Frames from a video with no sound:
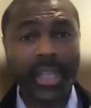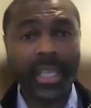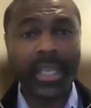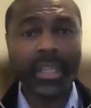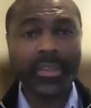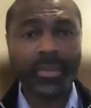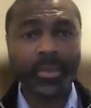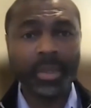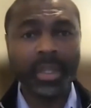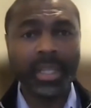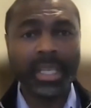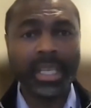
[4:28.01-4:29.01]
and it's
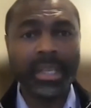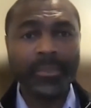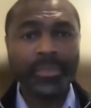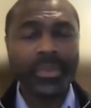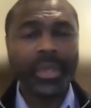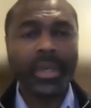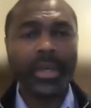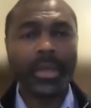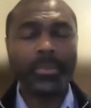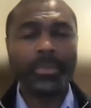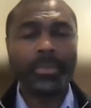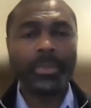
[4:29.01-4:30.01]
really a
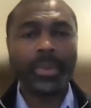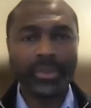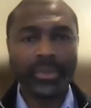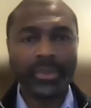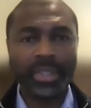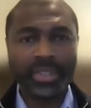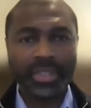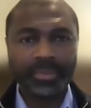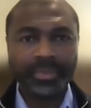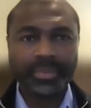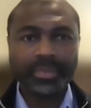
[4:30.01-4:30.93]
privilege